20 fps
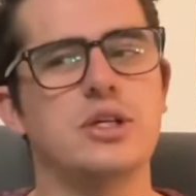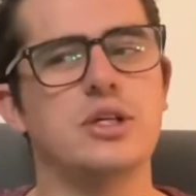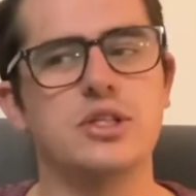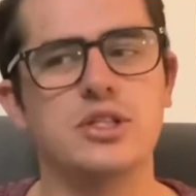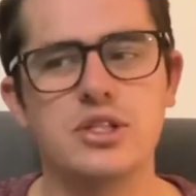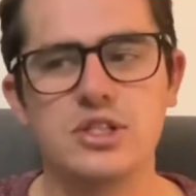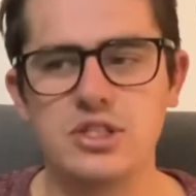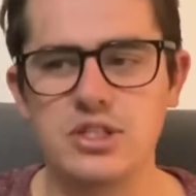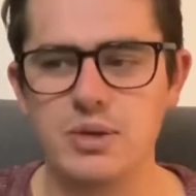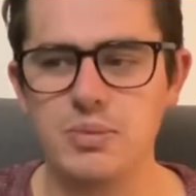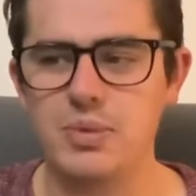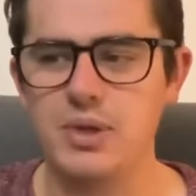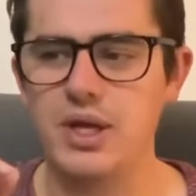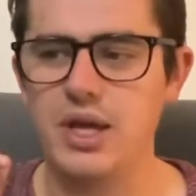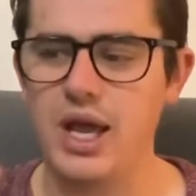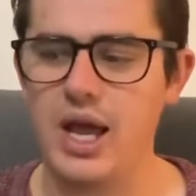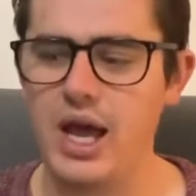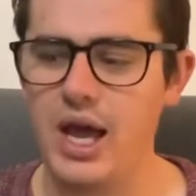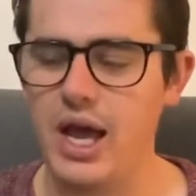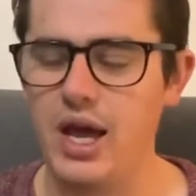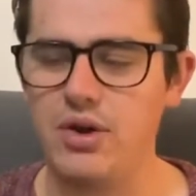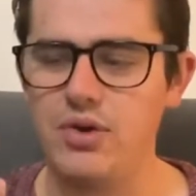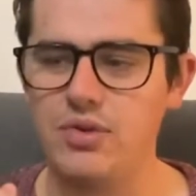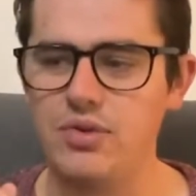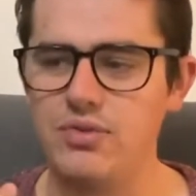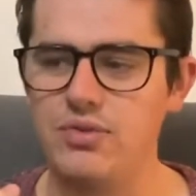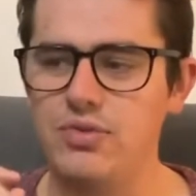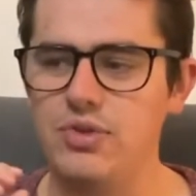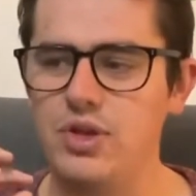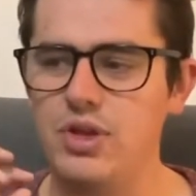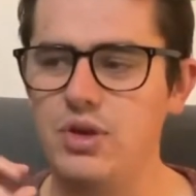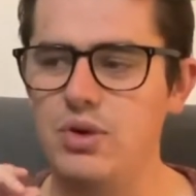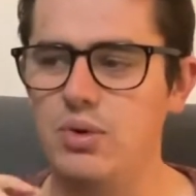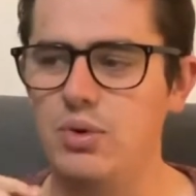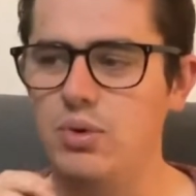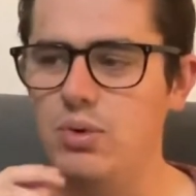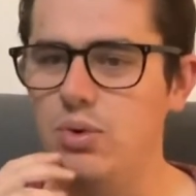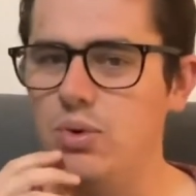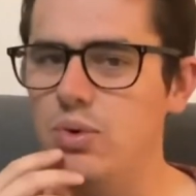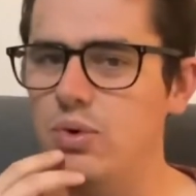just something out of the
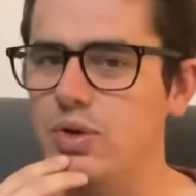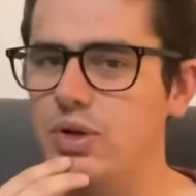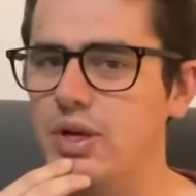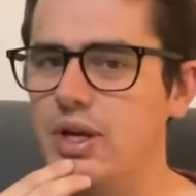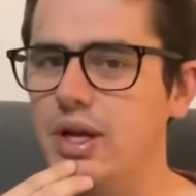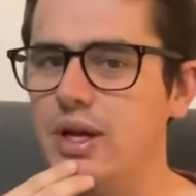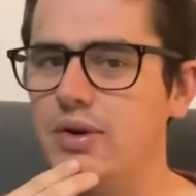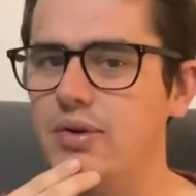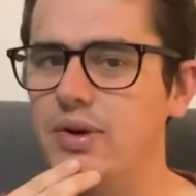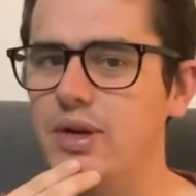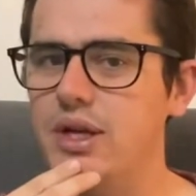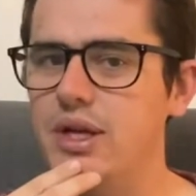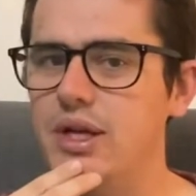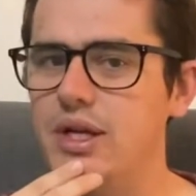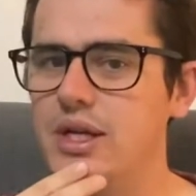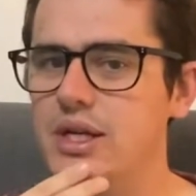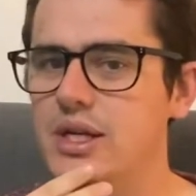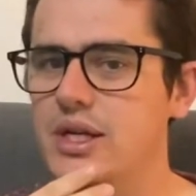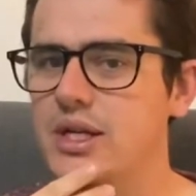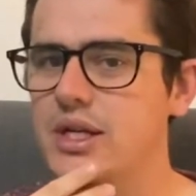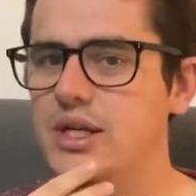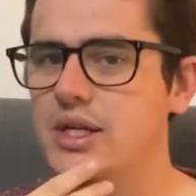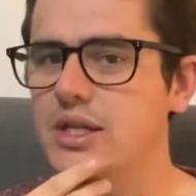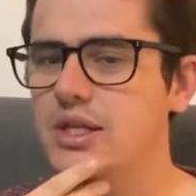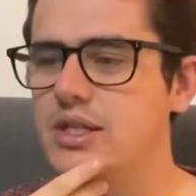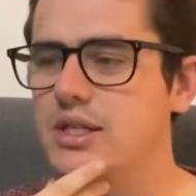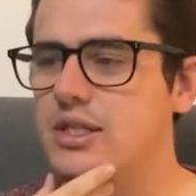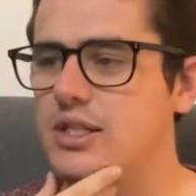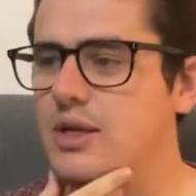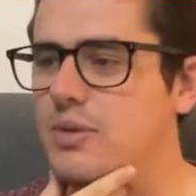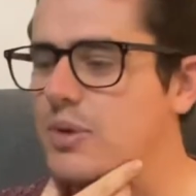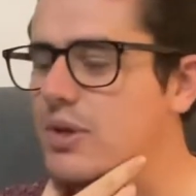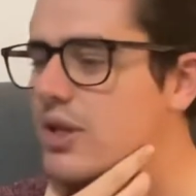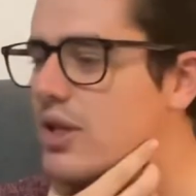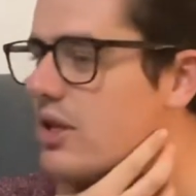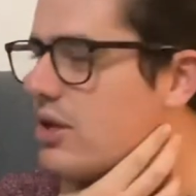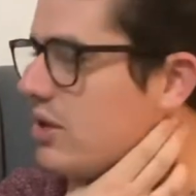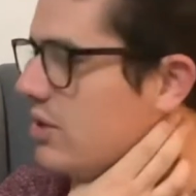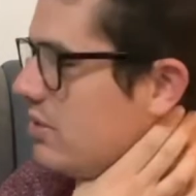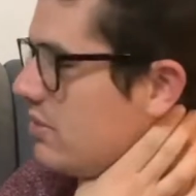ordinary. Something
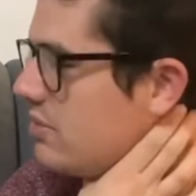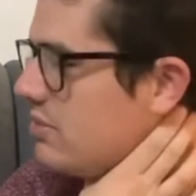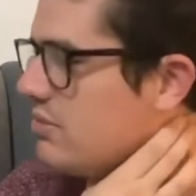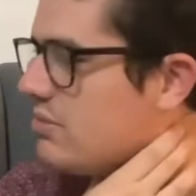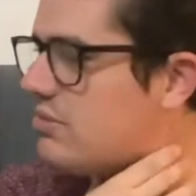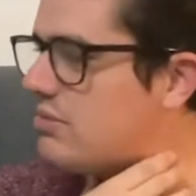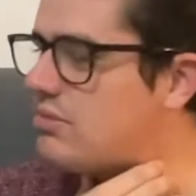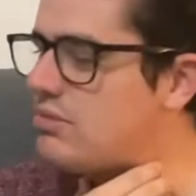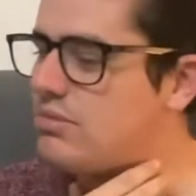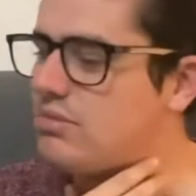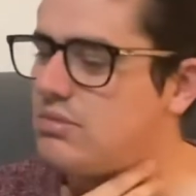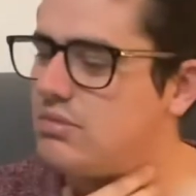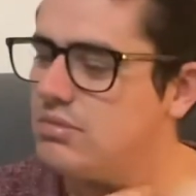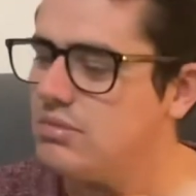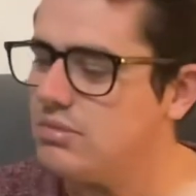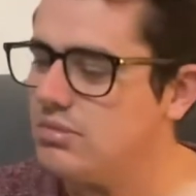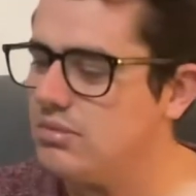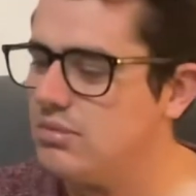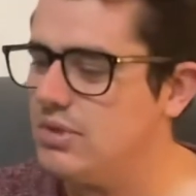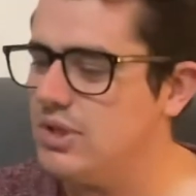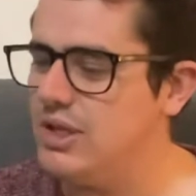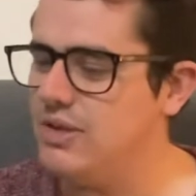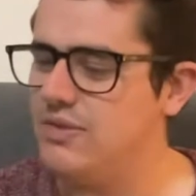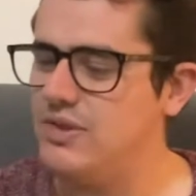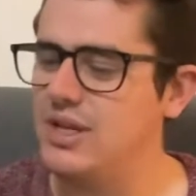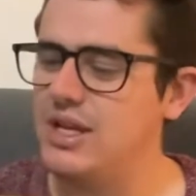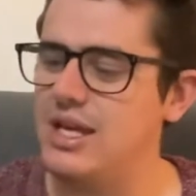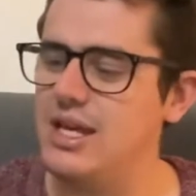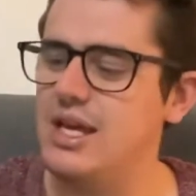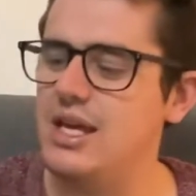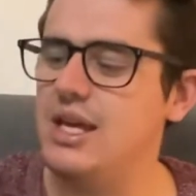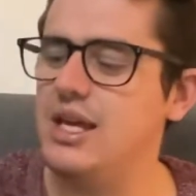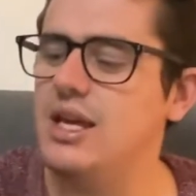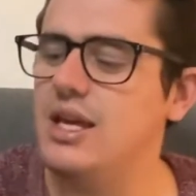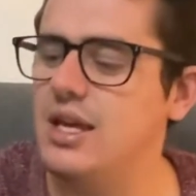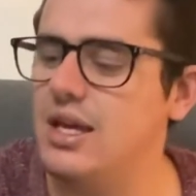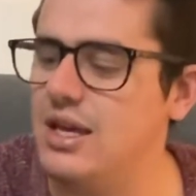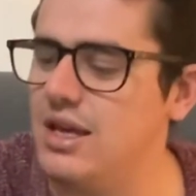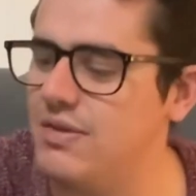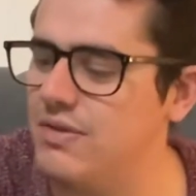that even
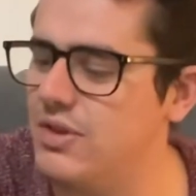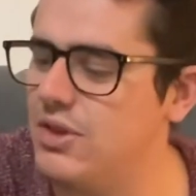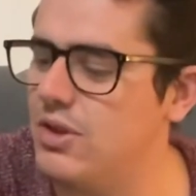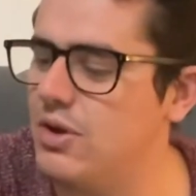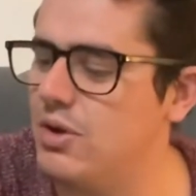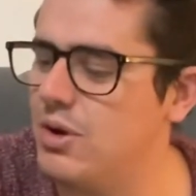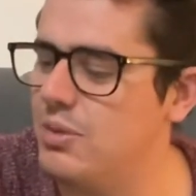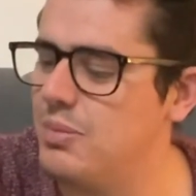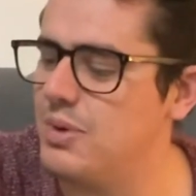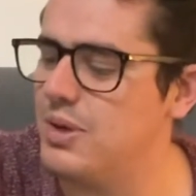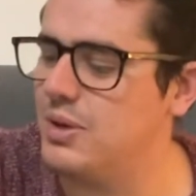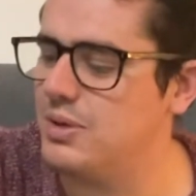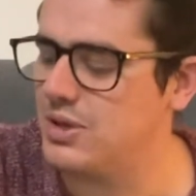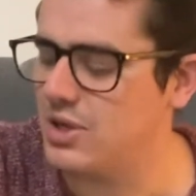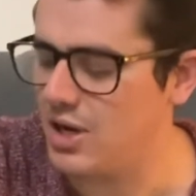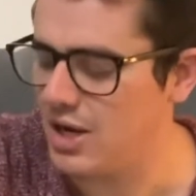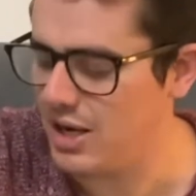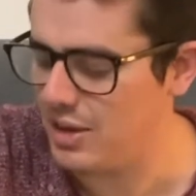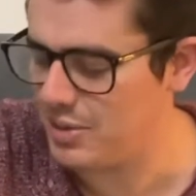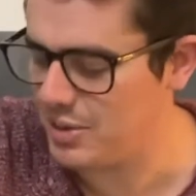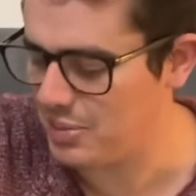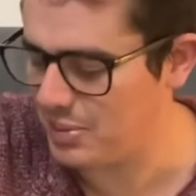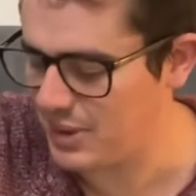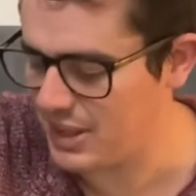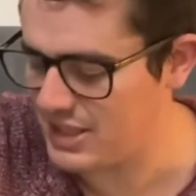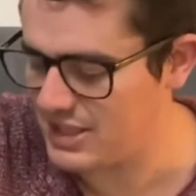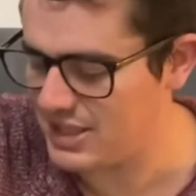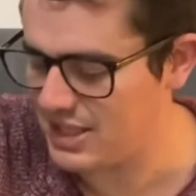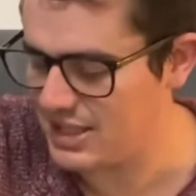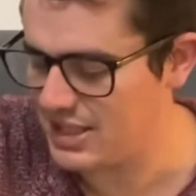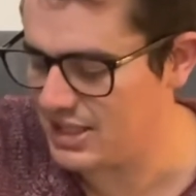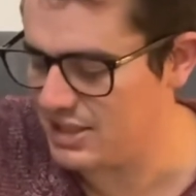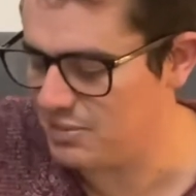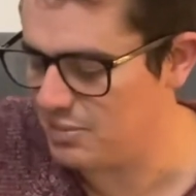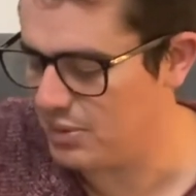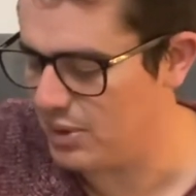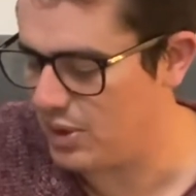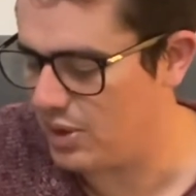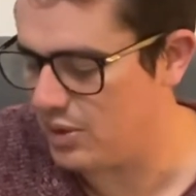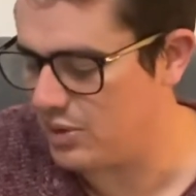here, even though I'm in a time and a place that doesn't
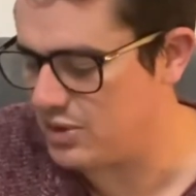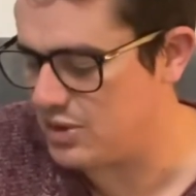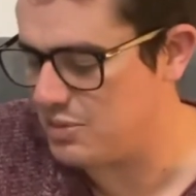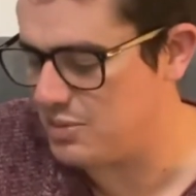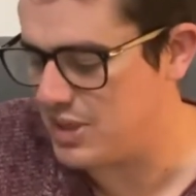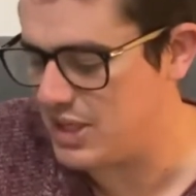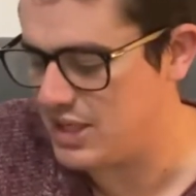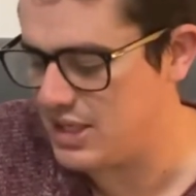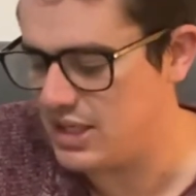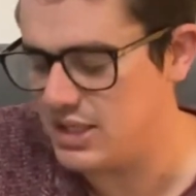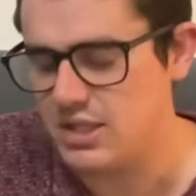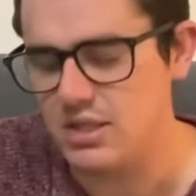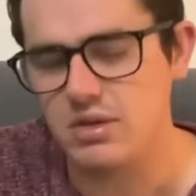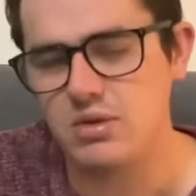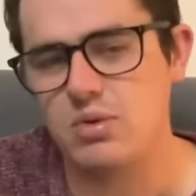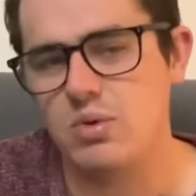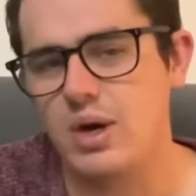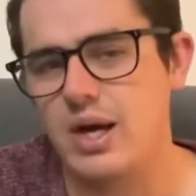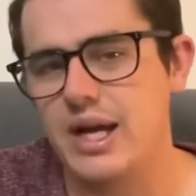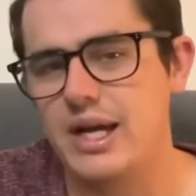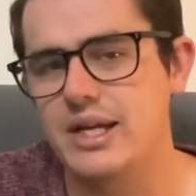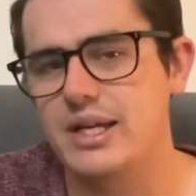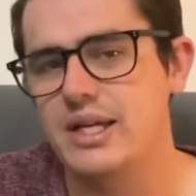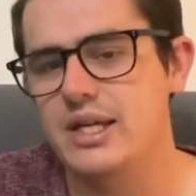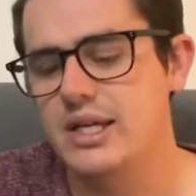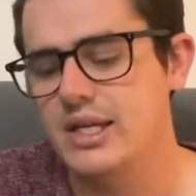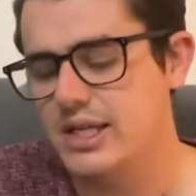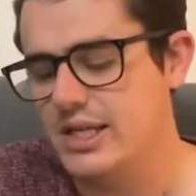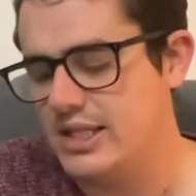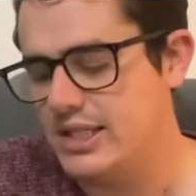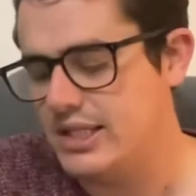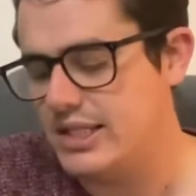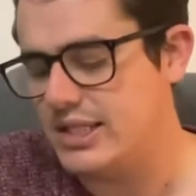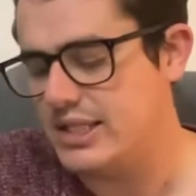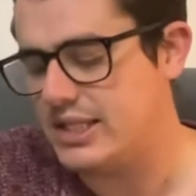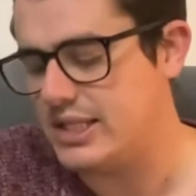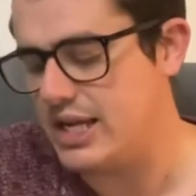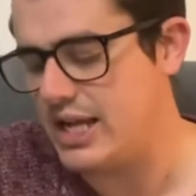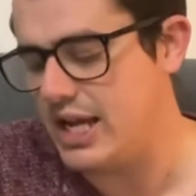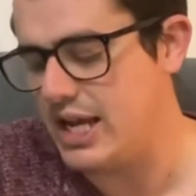belong to me, doesn't quite
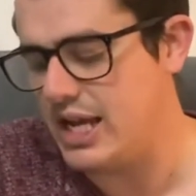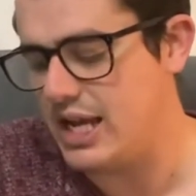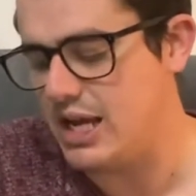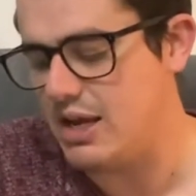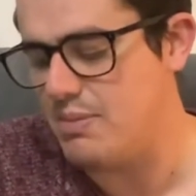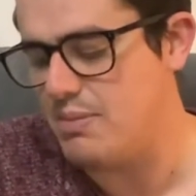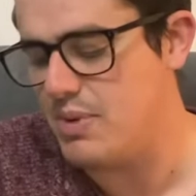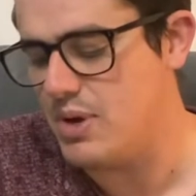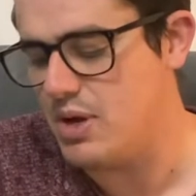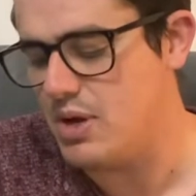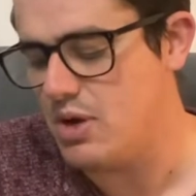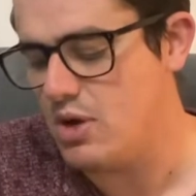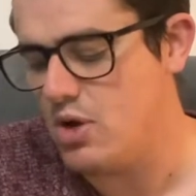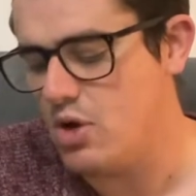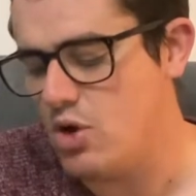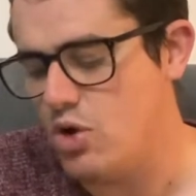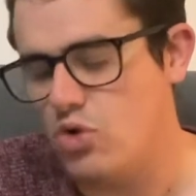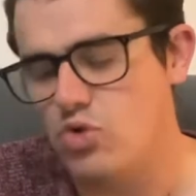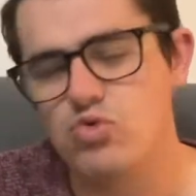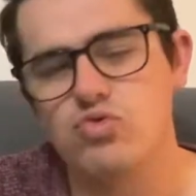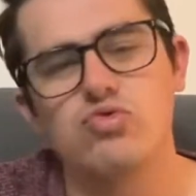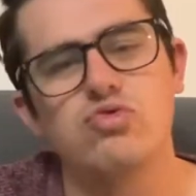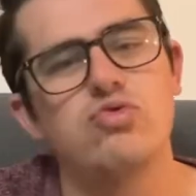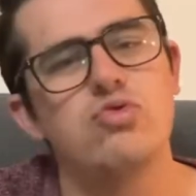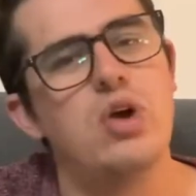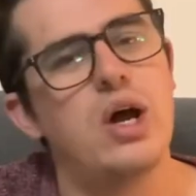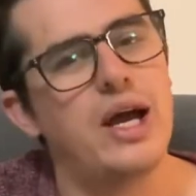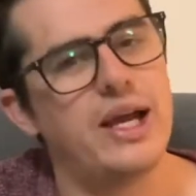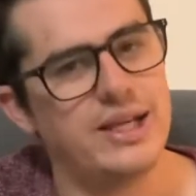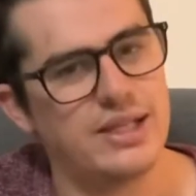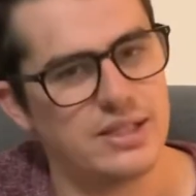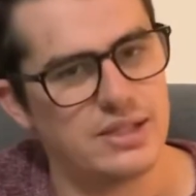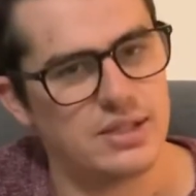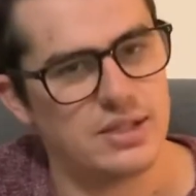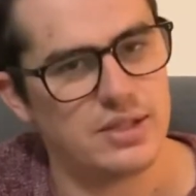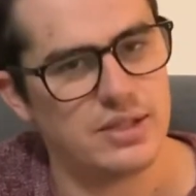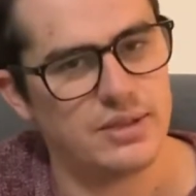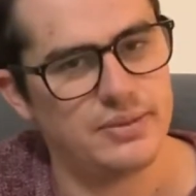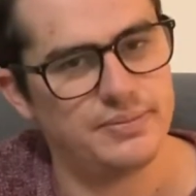seem right.